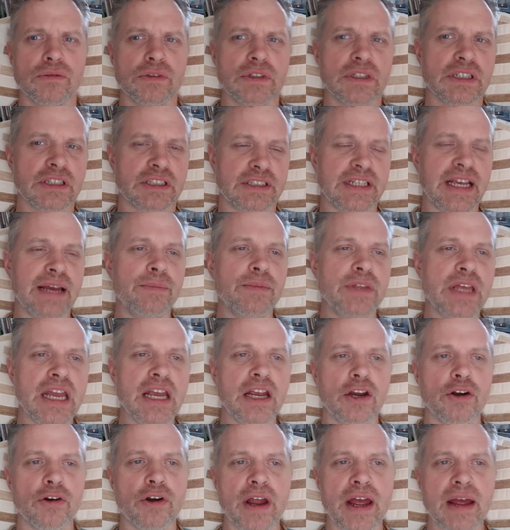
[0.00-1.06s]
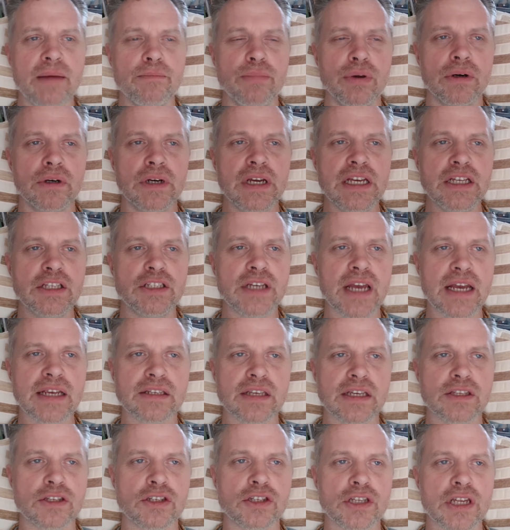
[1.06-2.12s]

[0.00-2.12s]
Same with Ian Crane, but he takes it